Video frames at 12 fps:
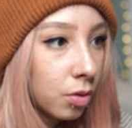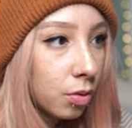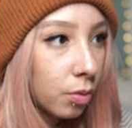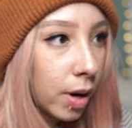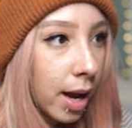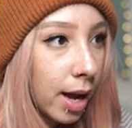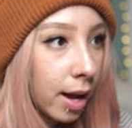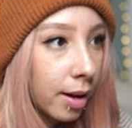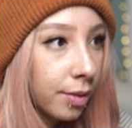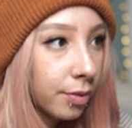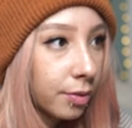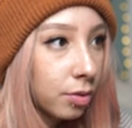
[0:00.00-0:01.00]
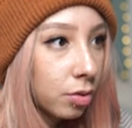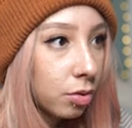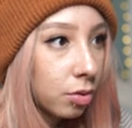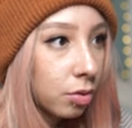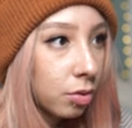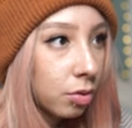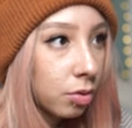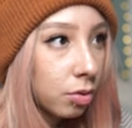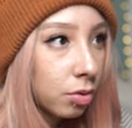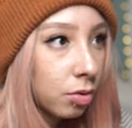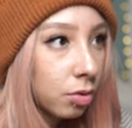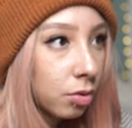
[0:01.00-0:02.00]
graft?
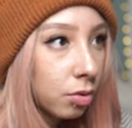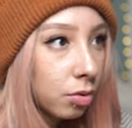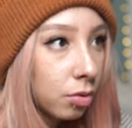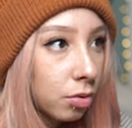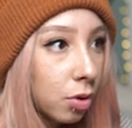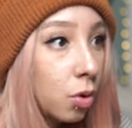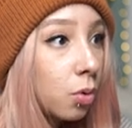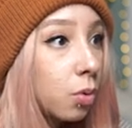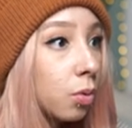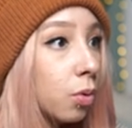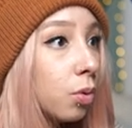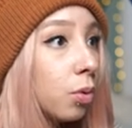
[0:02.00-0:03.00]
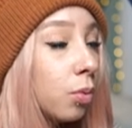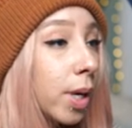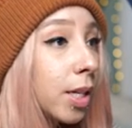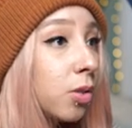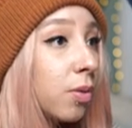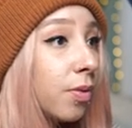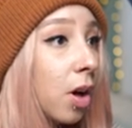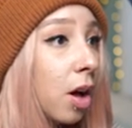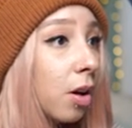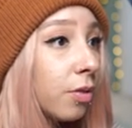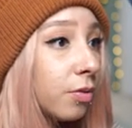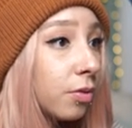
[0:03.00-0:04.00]
Ooh! Ready to
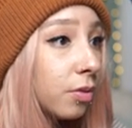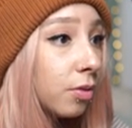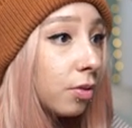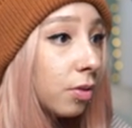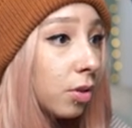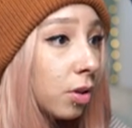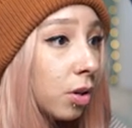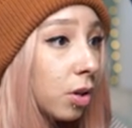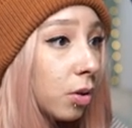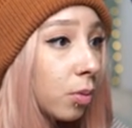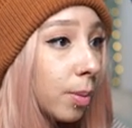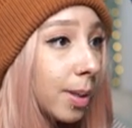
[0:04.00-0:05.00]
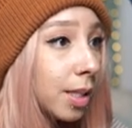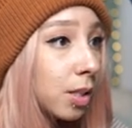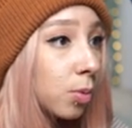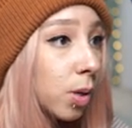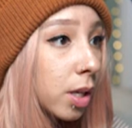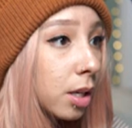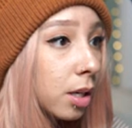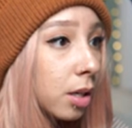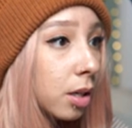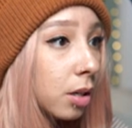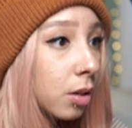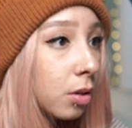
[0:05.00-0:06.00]
evolve! What about this one?
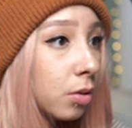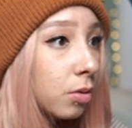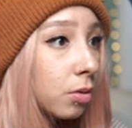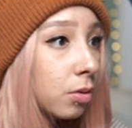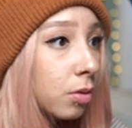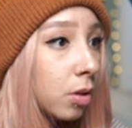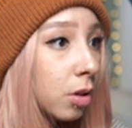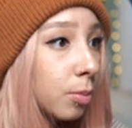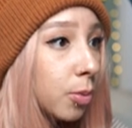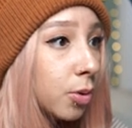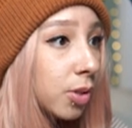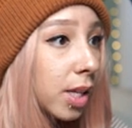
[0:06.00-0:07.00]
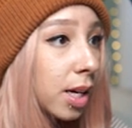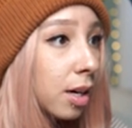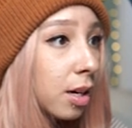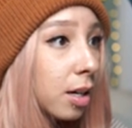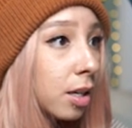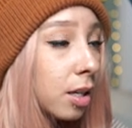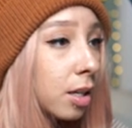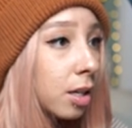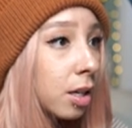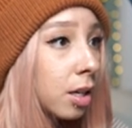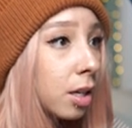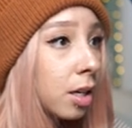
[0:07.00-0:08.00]
No? Almost there.
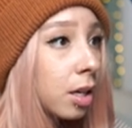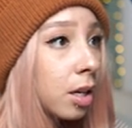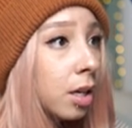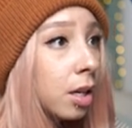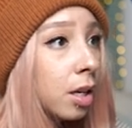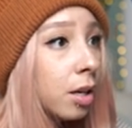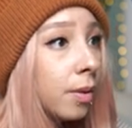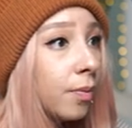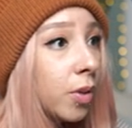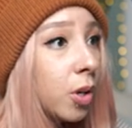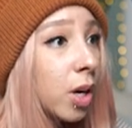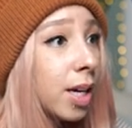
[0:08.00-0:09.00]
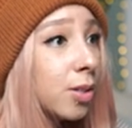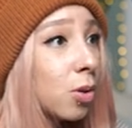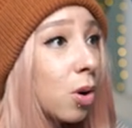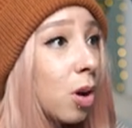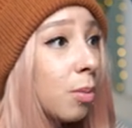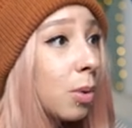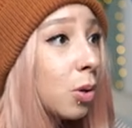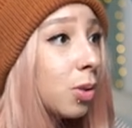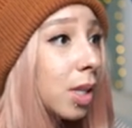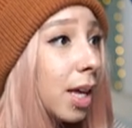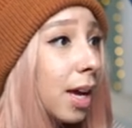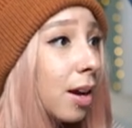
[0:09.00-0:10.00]
You guys are
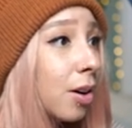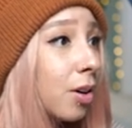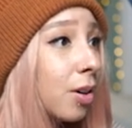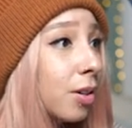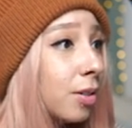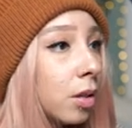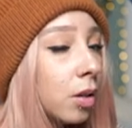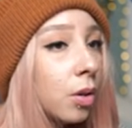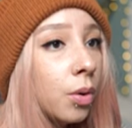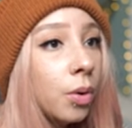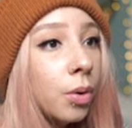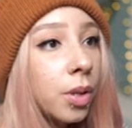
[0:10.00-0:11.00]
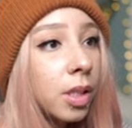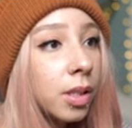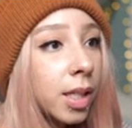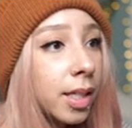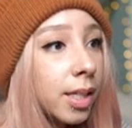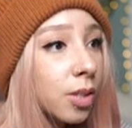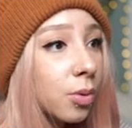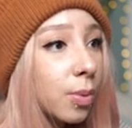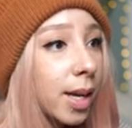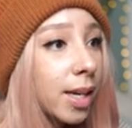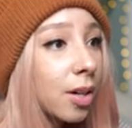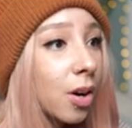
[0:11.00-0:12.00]
almost there. Ooh, the lilies are
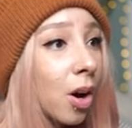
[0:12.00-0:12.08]
ready to